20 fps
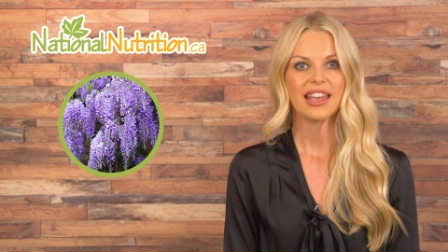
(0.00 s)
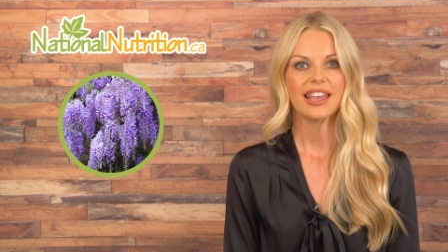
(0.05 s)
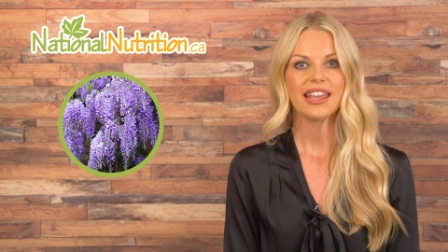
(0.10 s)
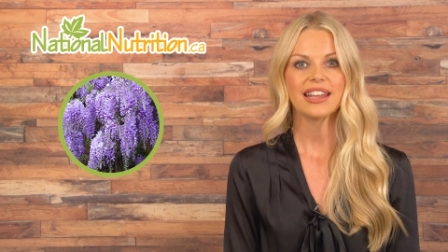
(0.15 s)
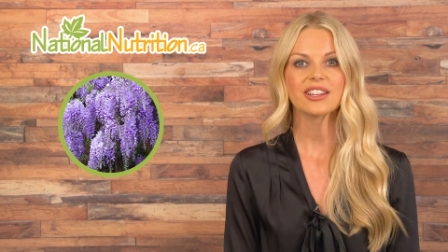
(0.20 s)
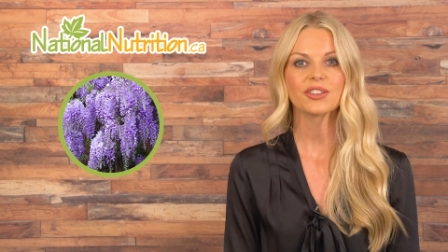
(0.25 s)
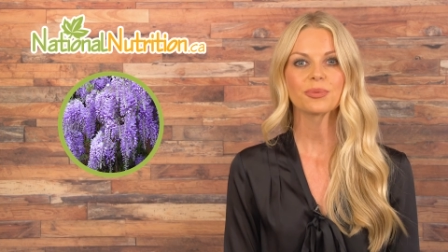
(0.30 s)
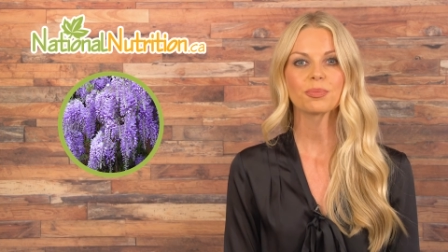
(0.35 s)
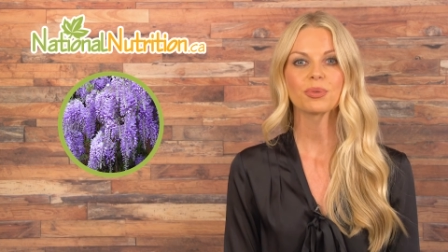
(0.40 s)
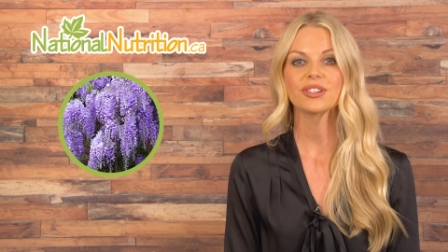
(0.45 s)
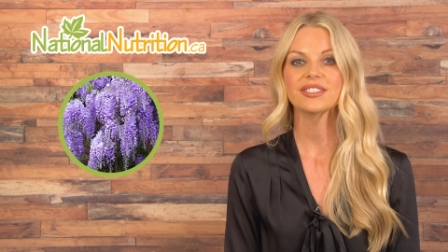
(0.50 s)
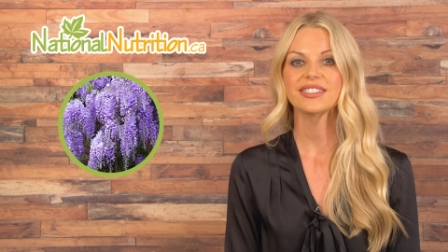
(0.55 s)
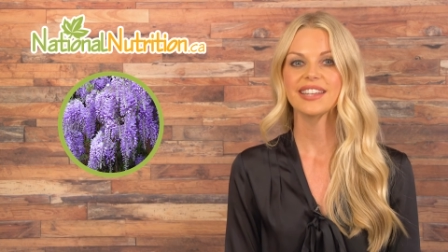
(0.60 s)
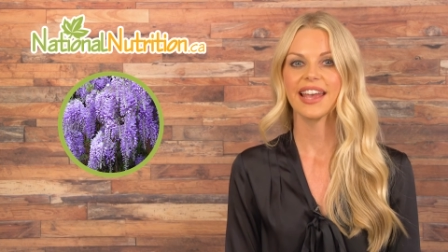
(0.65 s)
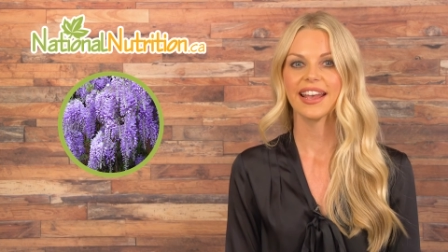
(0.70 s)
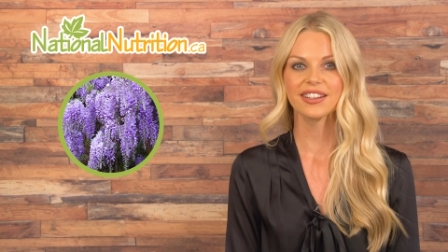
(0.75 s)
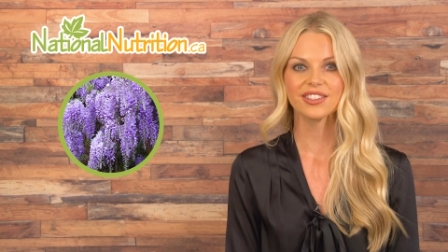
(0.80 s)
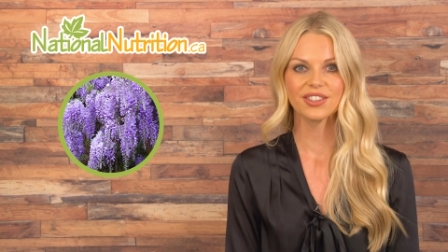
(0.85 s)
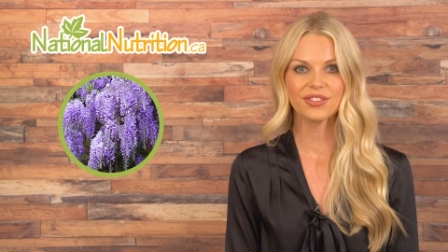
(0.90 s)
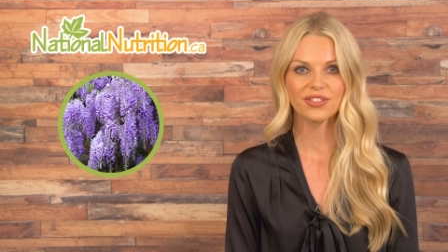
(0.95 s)
It is
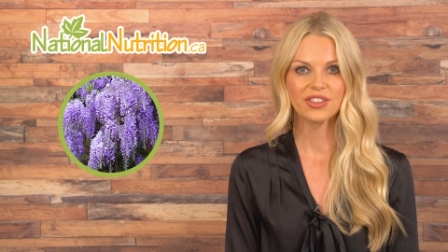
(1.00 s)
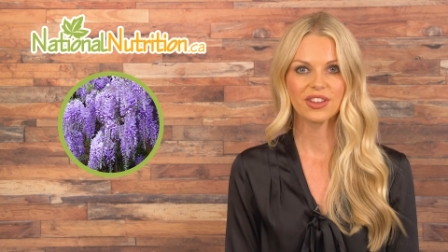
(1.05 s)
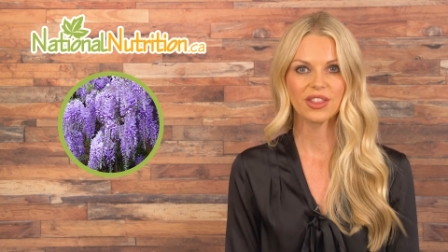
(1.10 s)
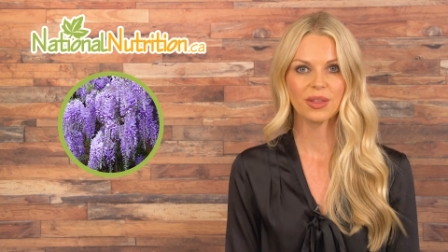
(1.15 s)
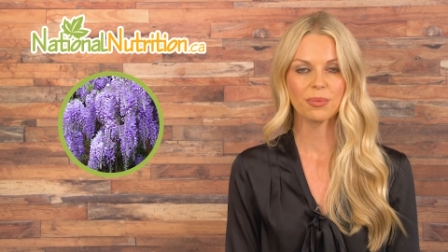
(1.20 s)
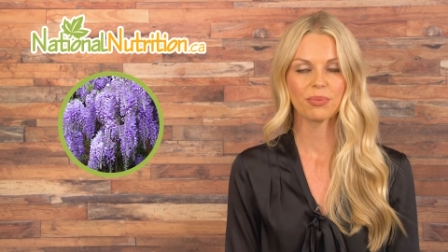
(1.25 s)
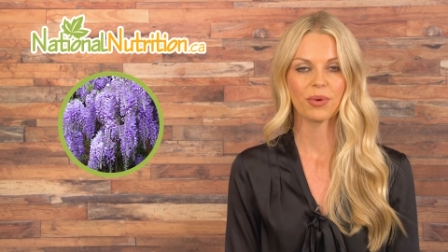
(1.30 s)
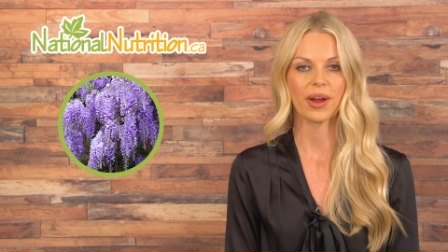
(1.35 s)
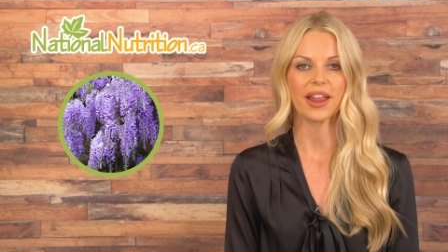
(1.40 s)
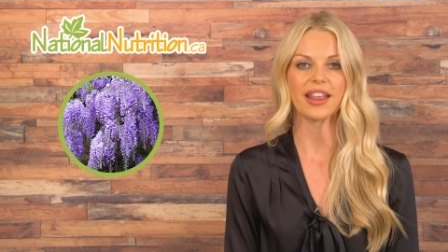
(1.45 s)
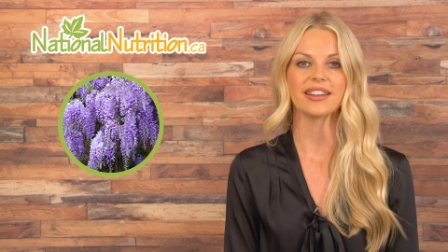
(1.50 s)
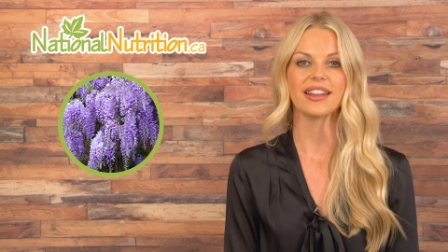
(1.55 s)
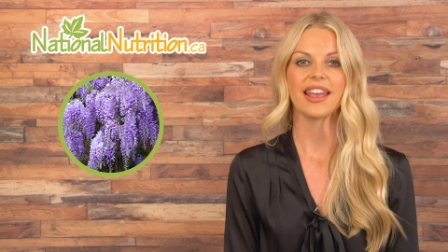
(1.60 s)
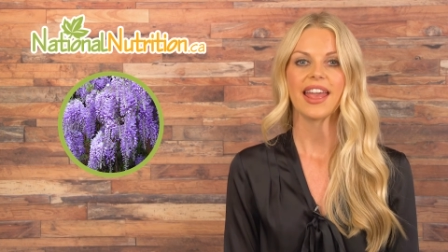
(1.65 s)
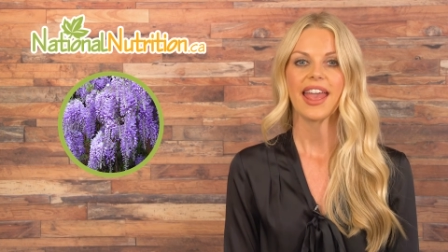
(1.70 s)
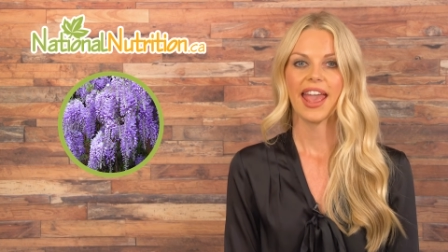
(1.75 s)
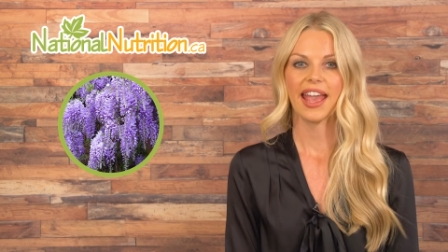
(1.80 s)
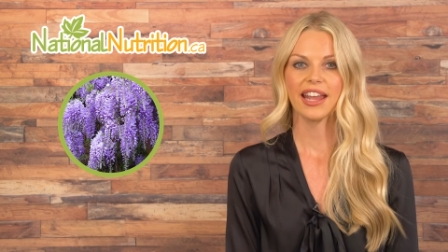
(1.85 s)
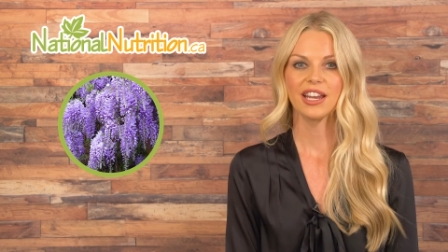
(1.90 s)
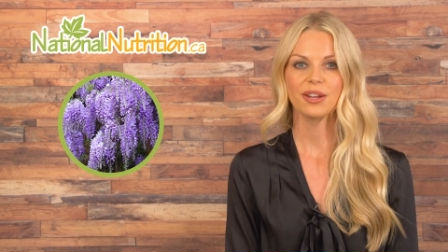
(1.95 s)
protective to the brain
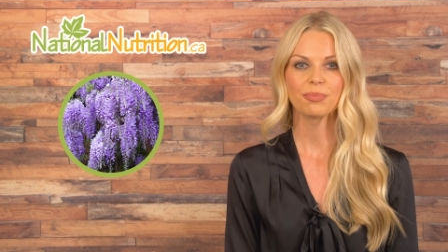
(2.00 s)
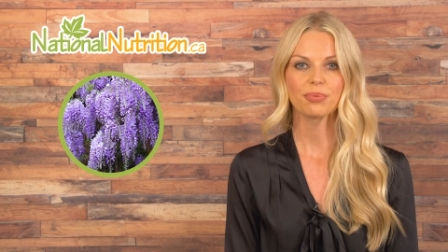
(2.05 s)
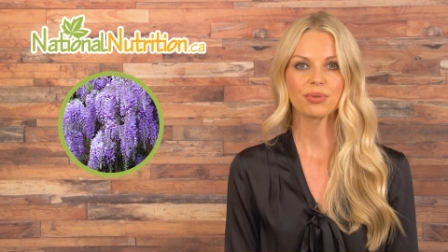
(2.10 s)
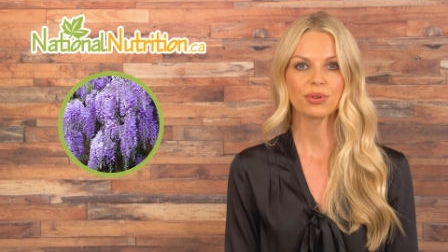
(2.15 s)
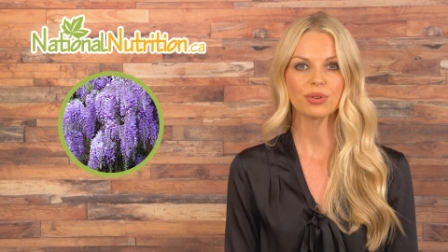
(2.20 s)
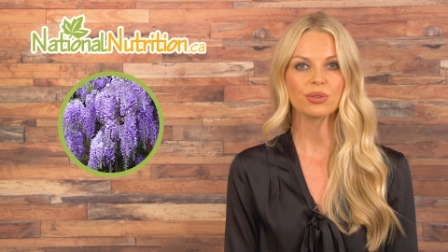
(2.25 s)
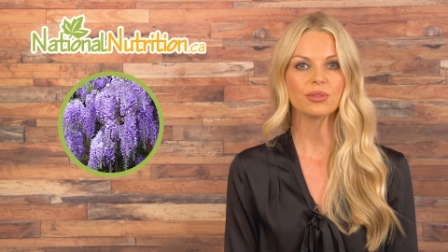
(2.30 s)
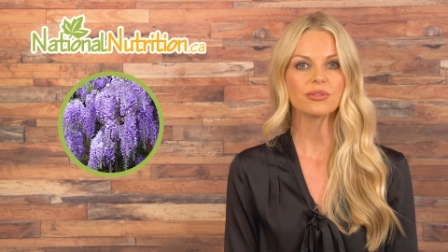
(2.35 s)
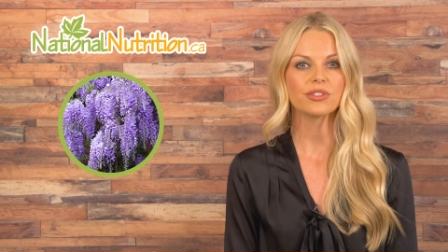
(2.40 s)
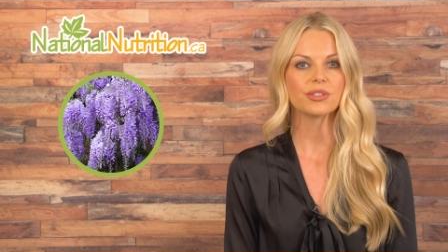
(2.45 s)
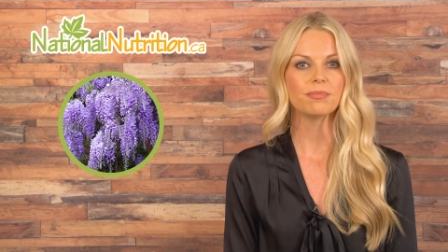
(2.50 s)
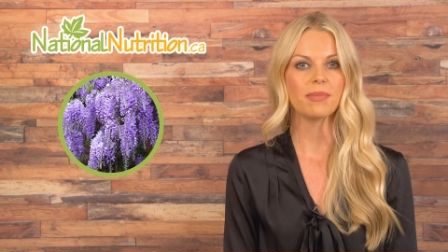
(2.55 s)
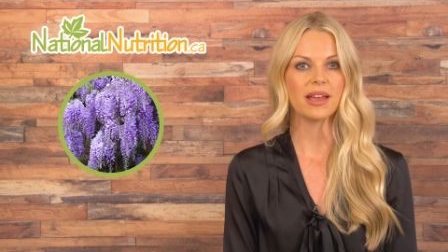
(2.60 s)
and improves